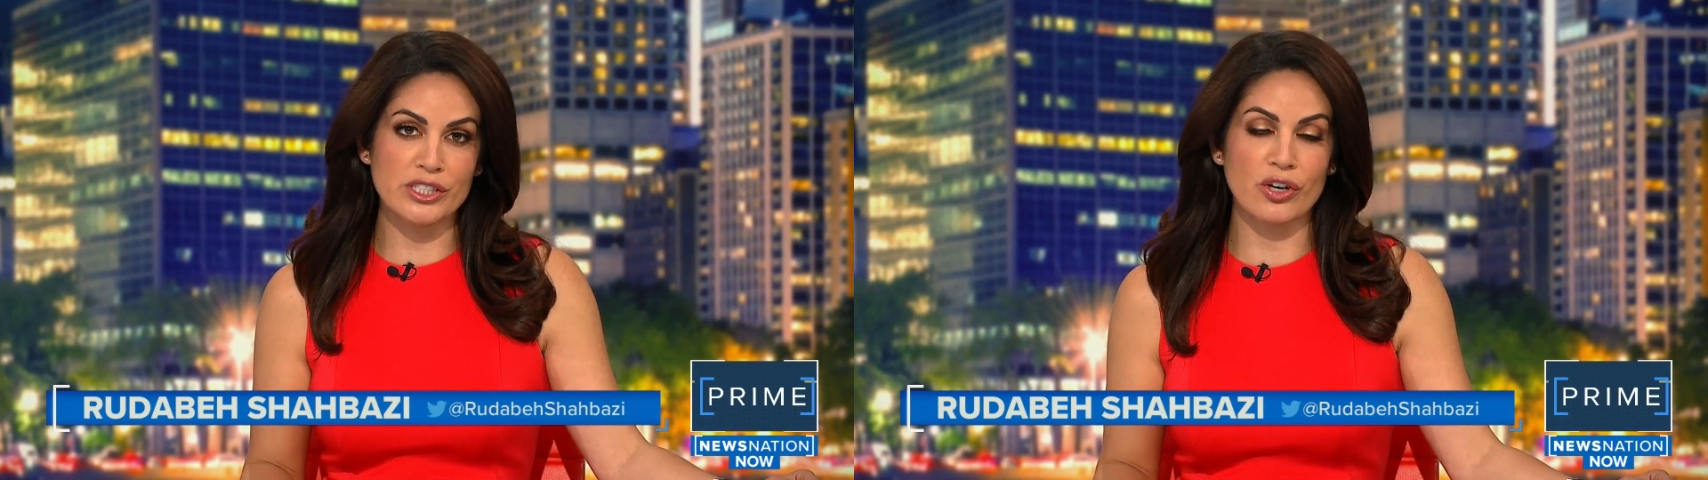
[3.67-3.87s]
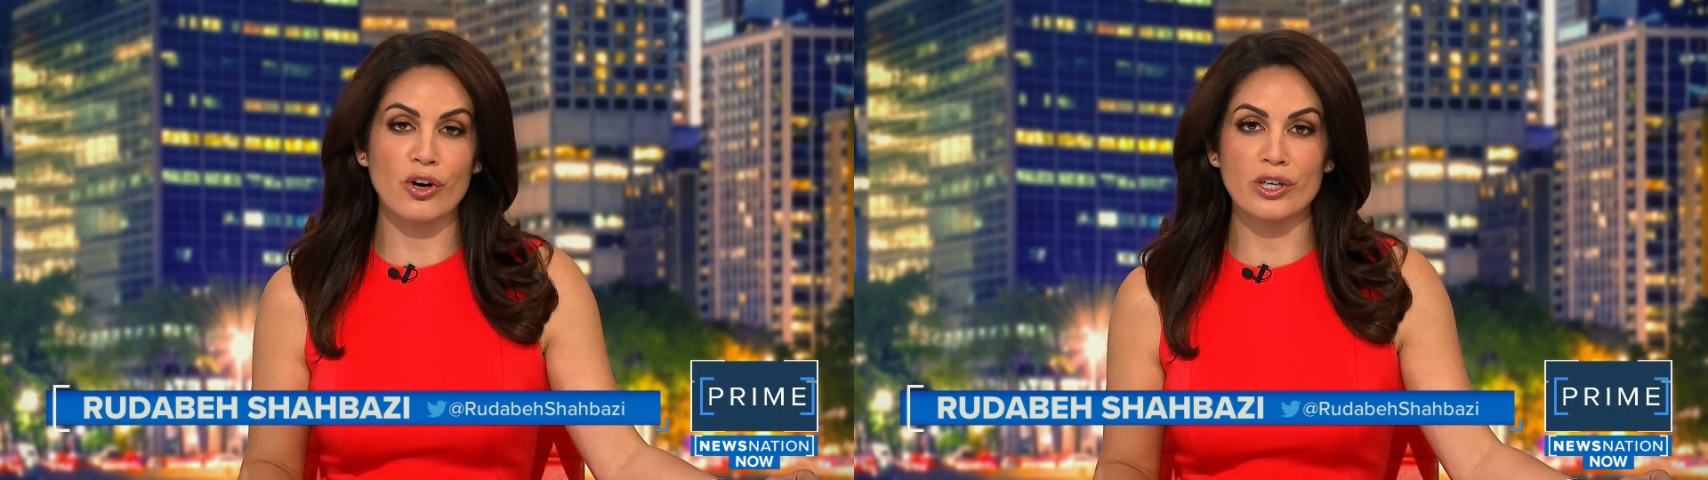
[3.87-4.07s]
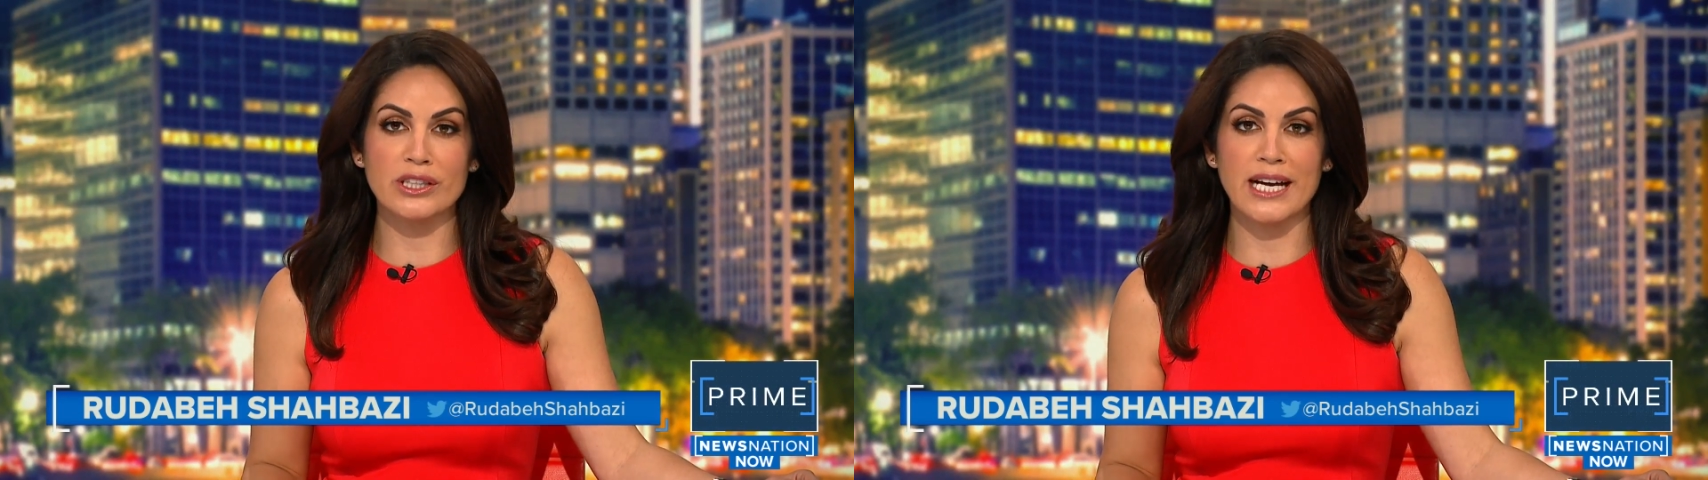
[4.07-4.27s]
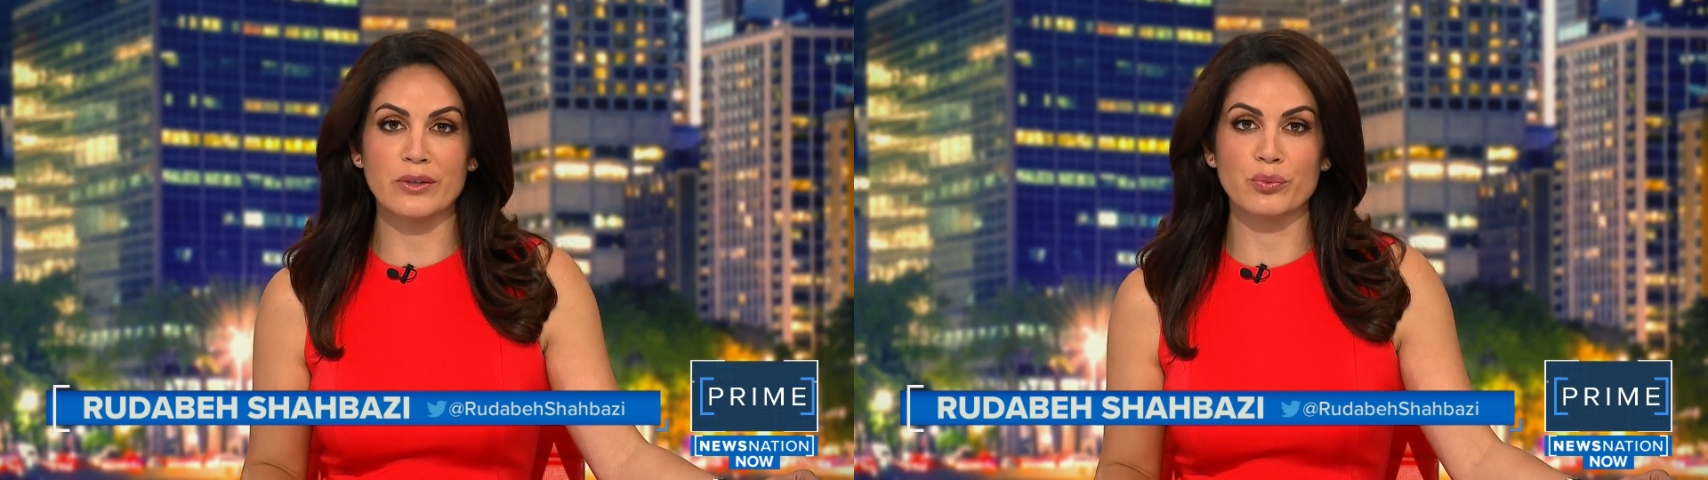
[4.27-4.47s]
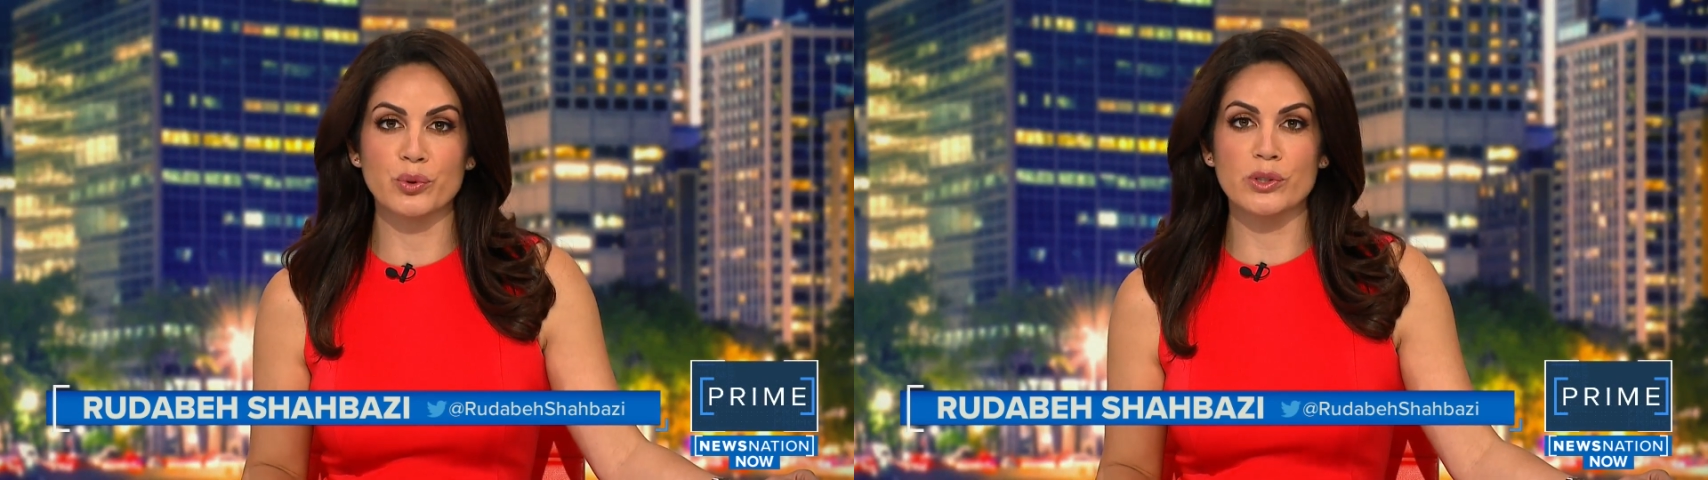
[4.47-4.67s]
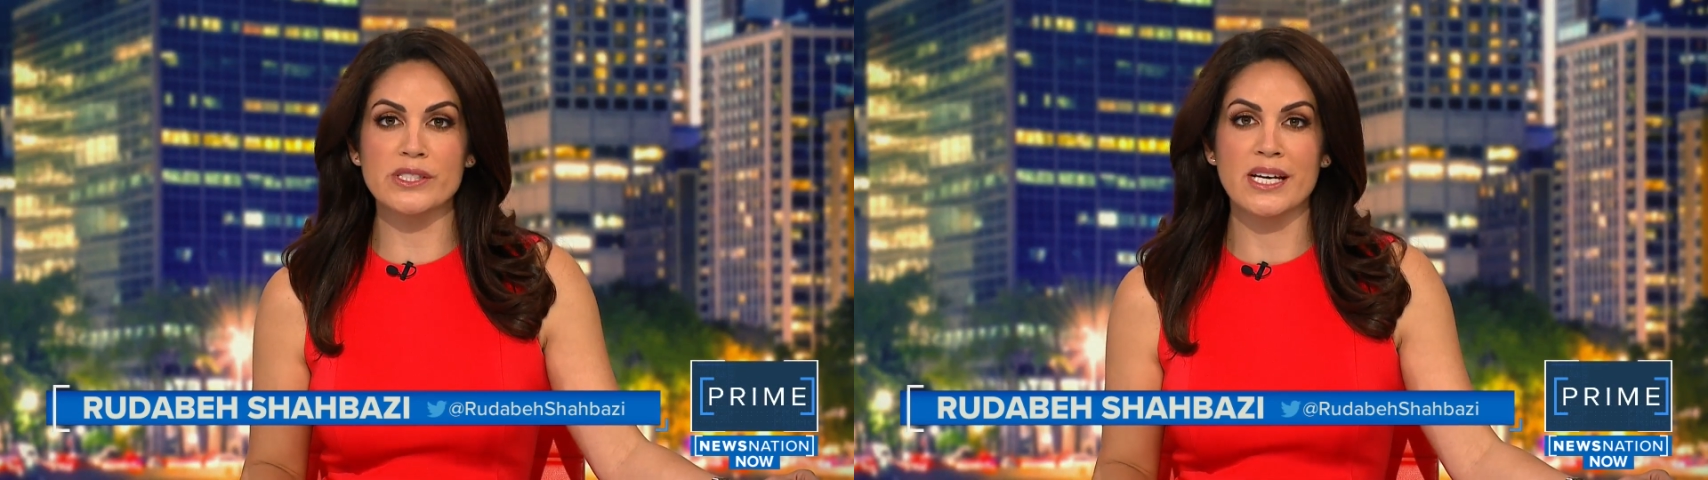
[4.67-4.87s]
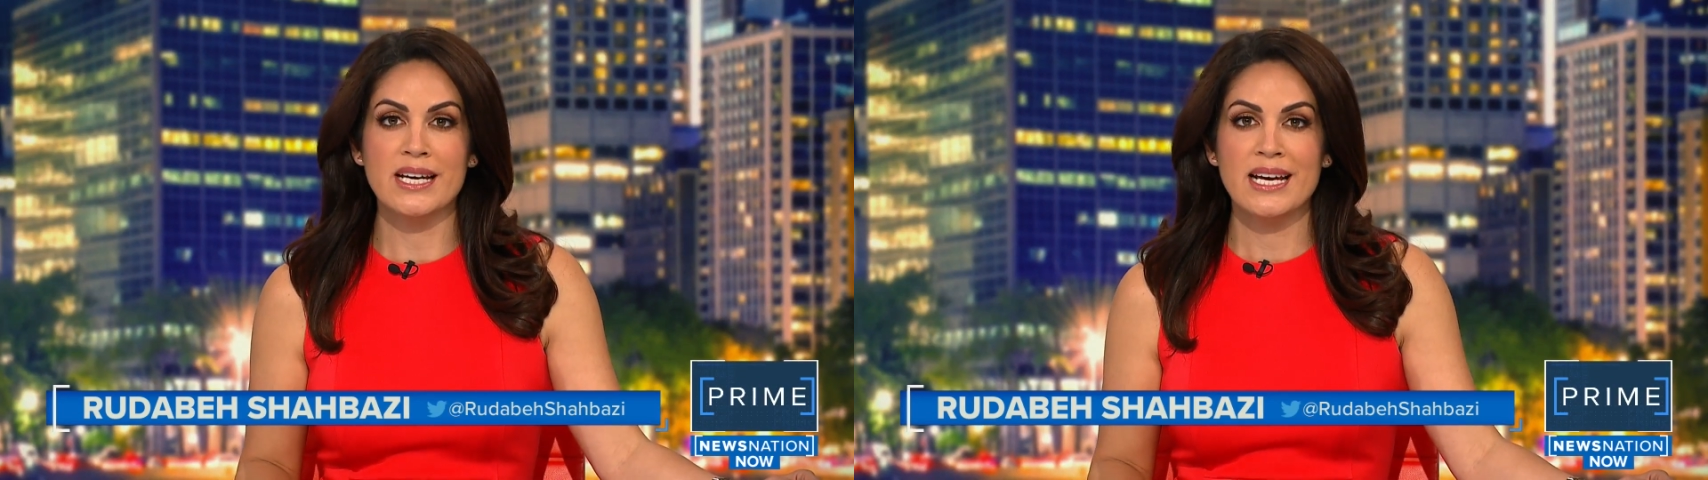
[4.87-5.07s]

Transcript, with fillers: to hardline rules